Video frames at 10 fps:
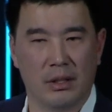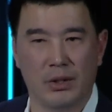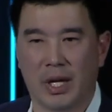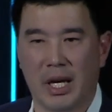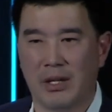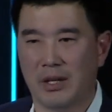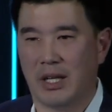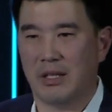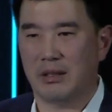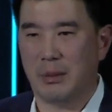You
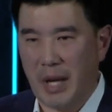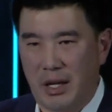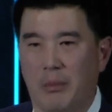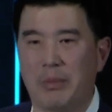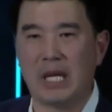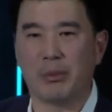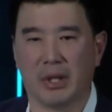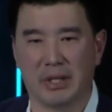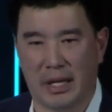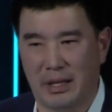can't depend on
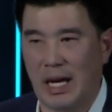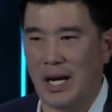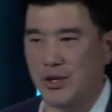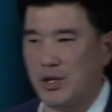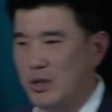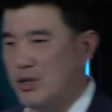people to take the action. You,